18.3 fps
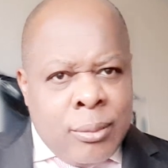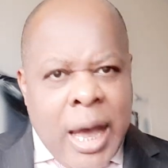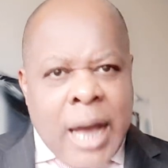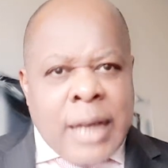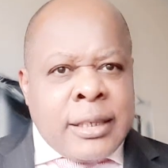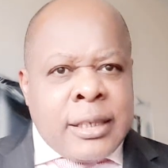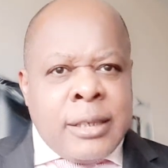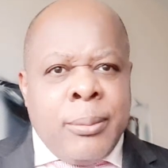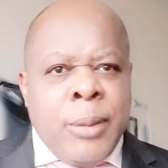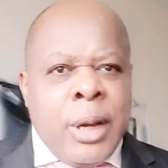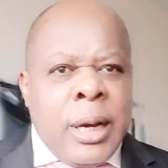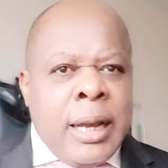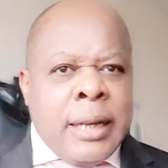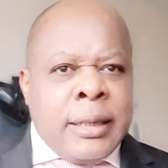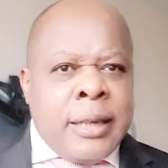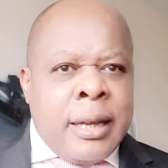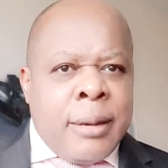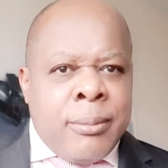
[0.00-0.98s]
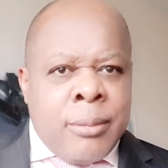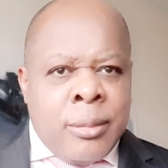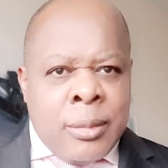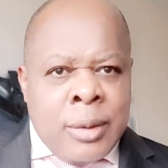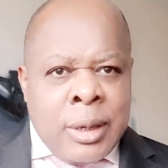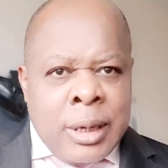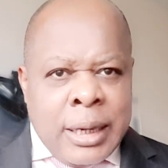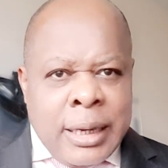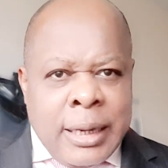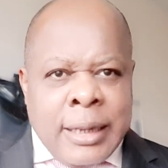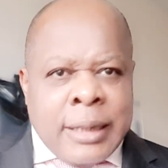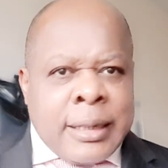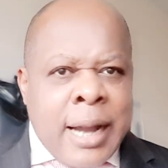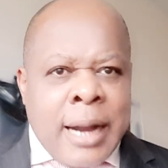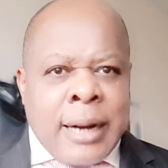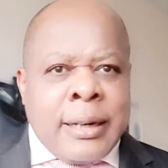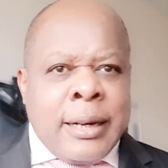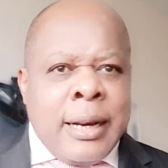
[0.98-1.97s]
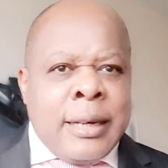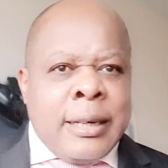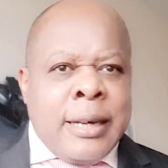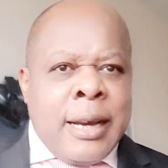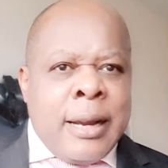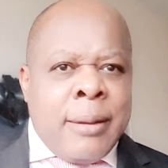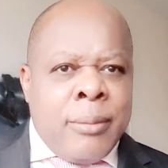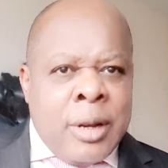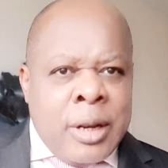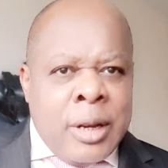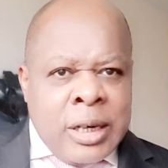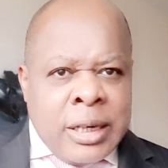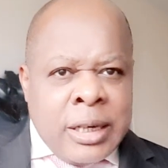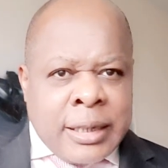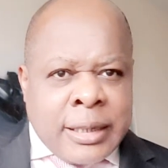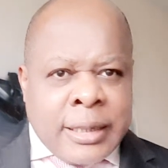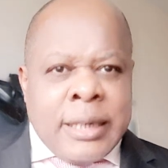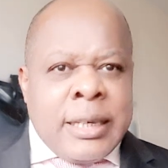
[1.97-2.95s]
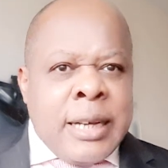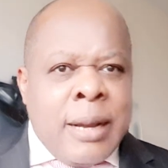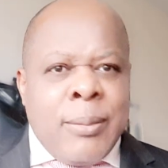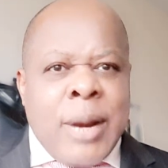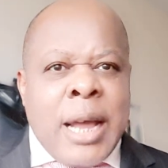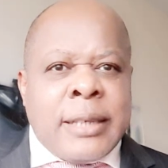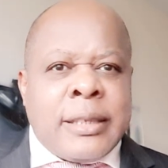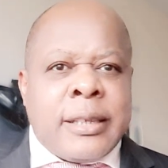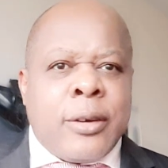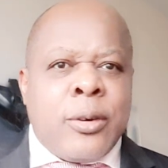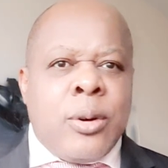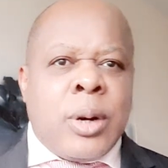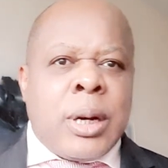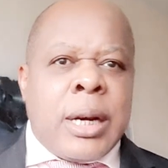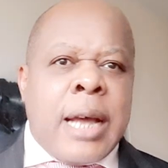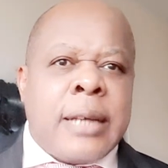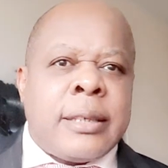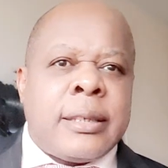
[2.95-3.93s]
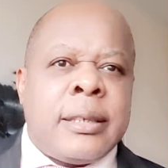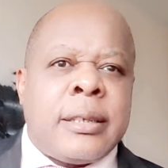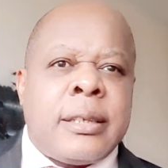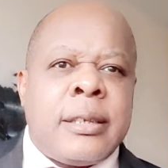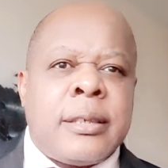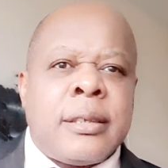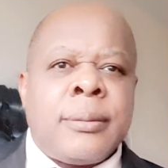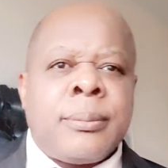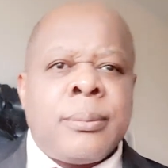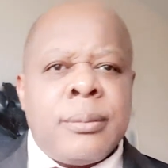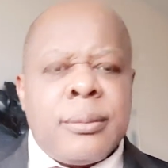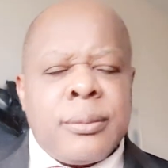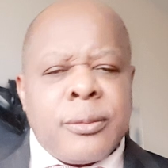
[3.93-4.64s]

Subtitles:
assimilate them, integrate them, treat them like second-class citizens.